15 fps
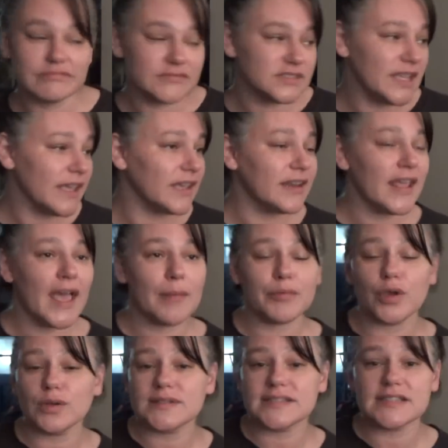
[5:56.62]
take a nap,
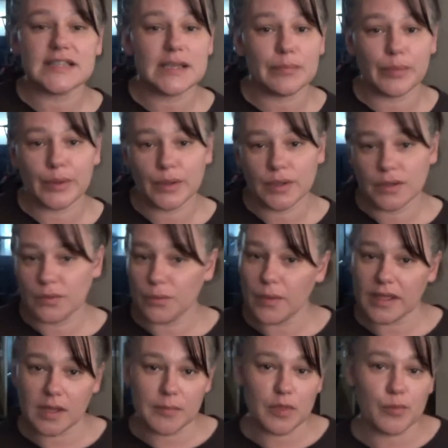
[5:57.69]
go to sleep,
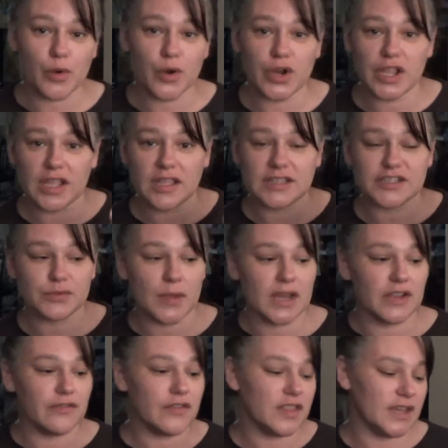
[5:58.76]
wake up in the morning, it's
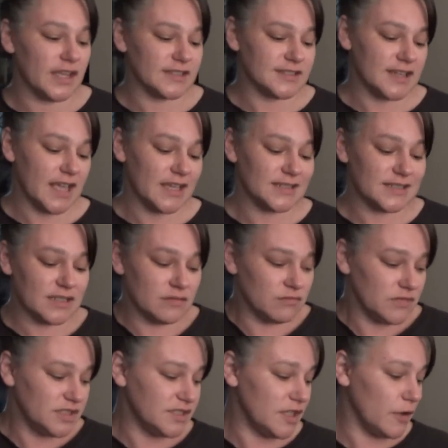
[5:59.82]
ready for the next night.
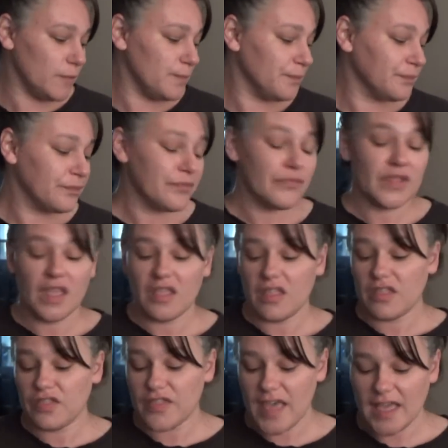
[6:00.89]
So
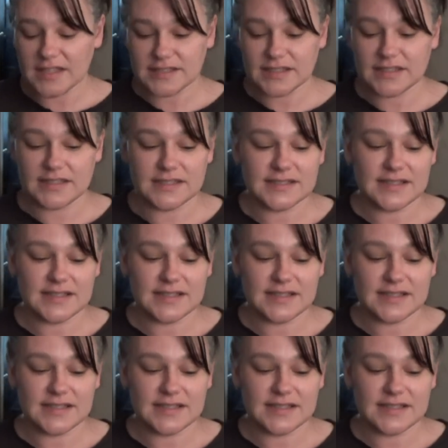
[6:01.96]
that is